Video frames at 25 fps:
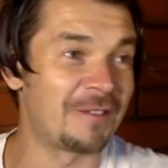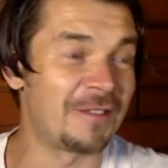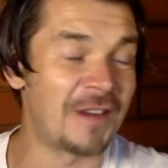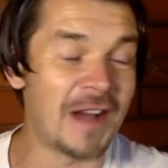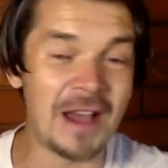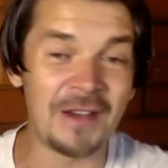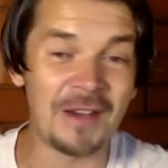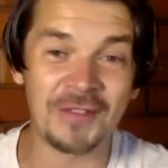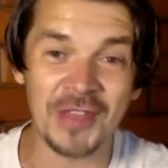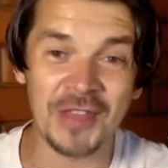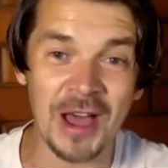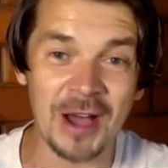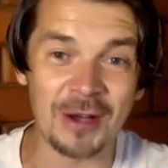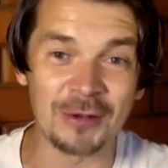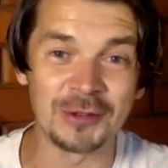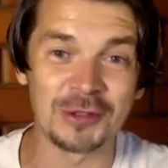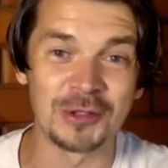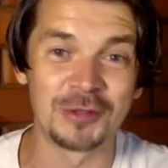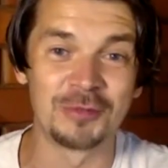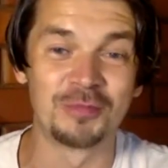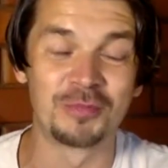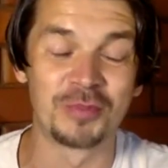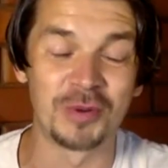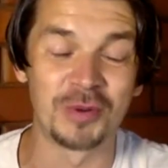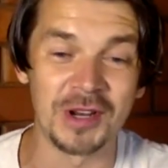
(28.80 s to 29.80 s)

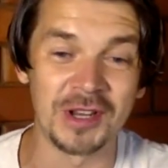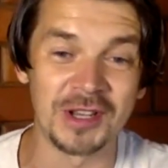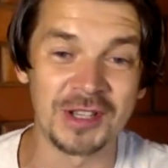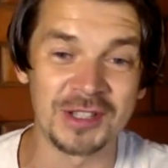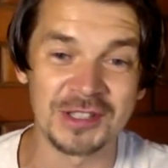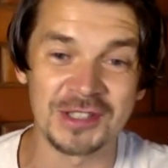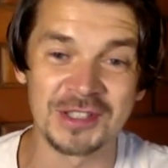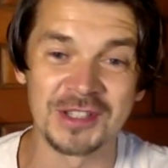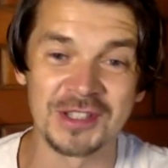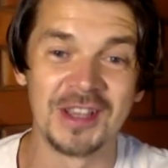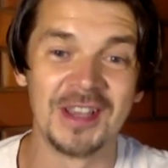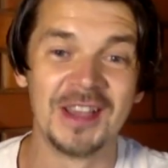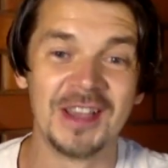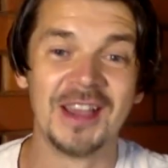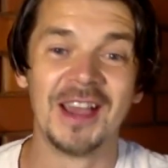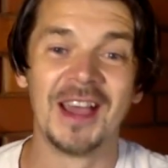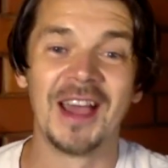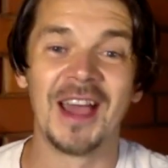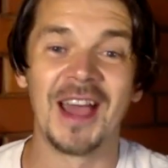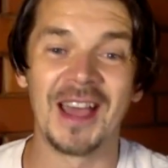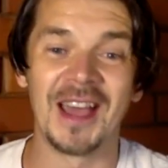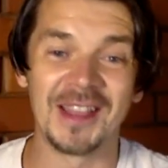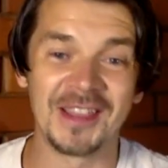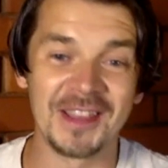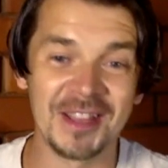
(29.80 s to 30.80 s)
5,000 bricks
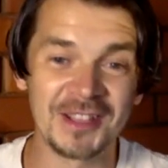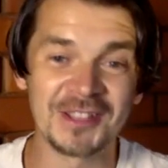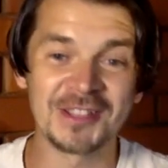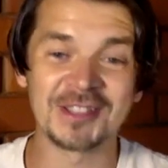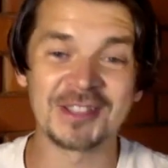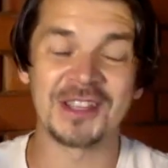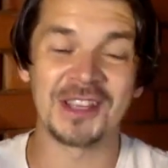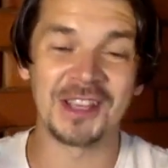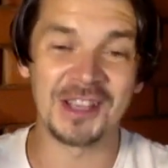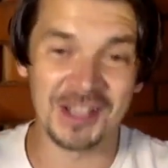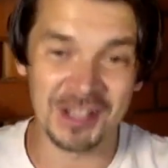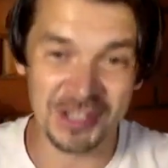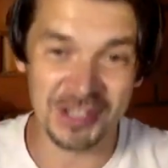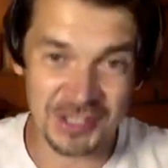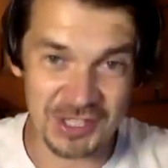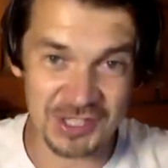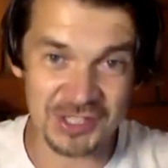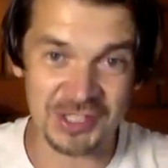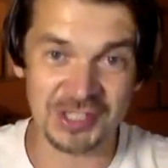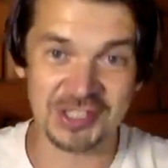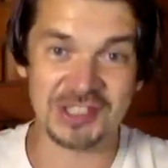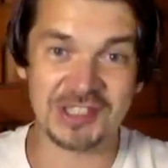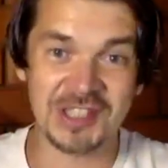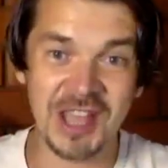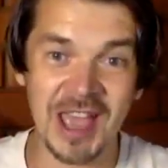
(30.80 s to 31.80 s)
and this thing is
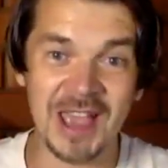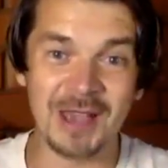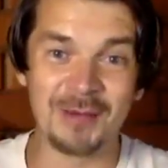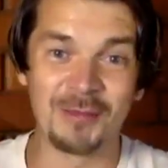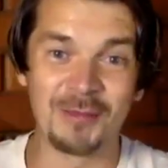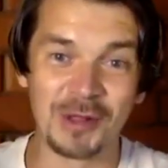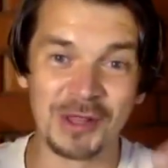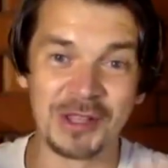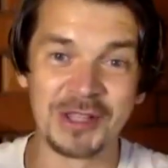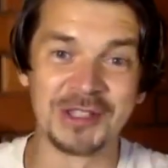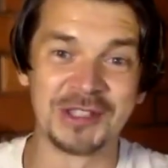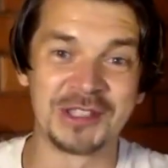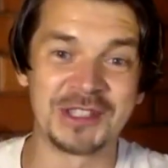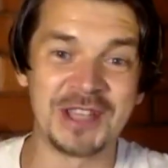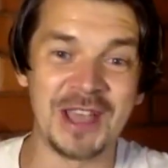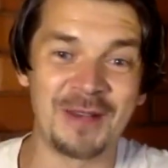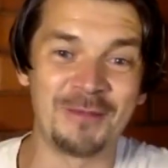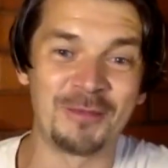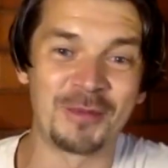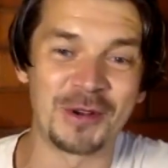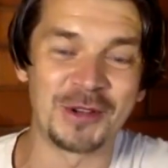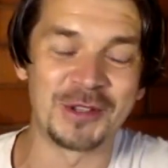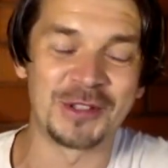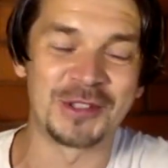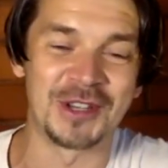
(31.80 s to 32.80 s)
just stable in
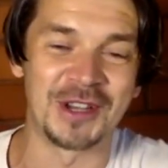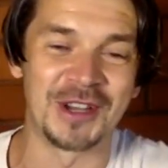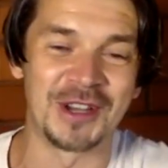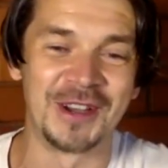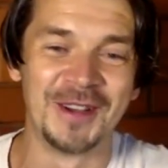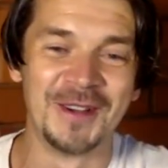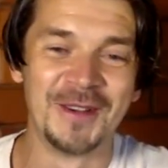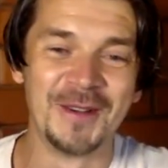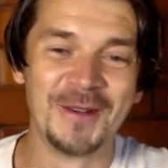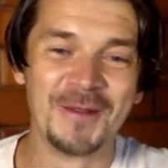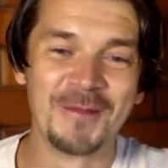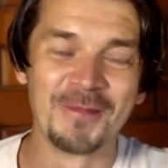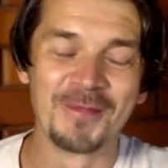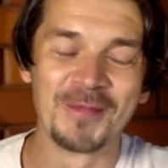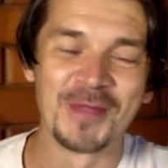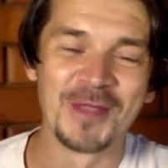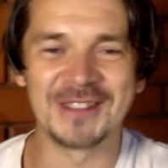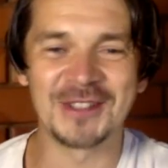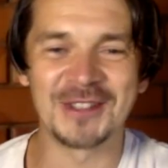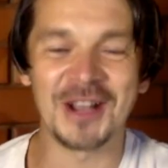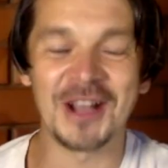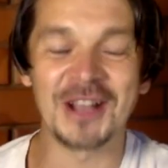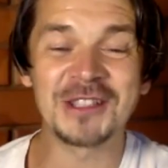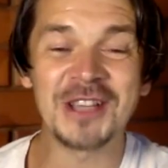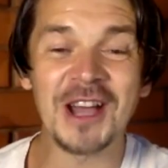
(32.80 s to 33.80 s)
temperature.
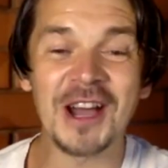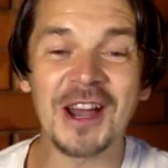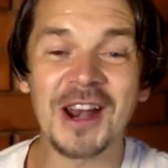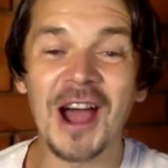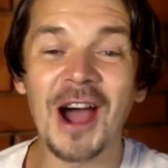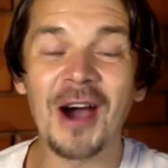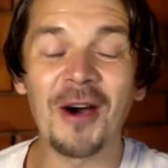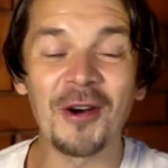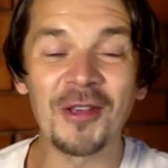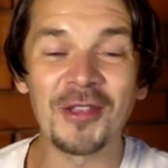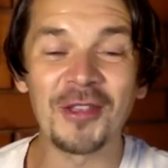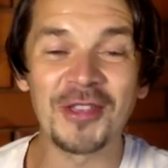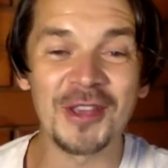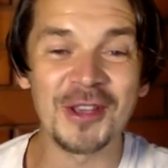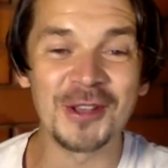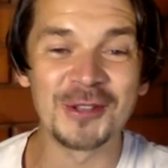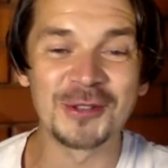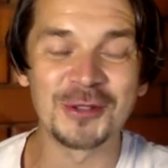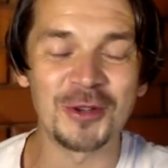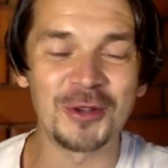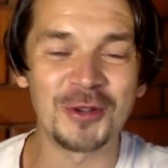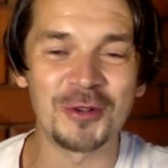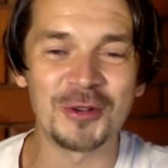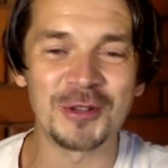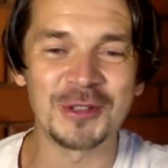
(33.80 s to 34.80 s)
So, Hajjar, how are things
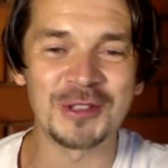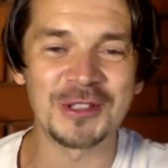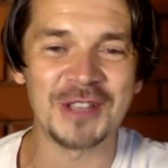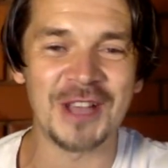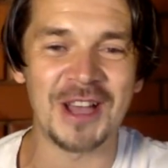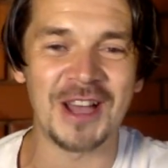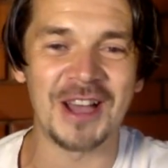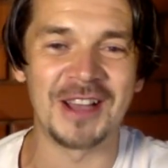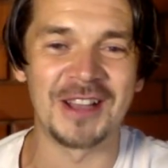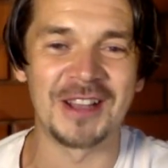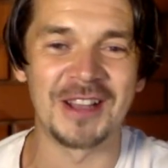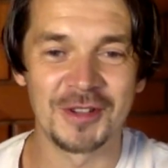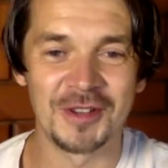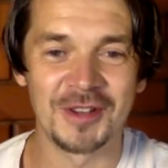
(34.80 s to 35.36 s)
on your side?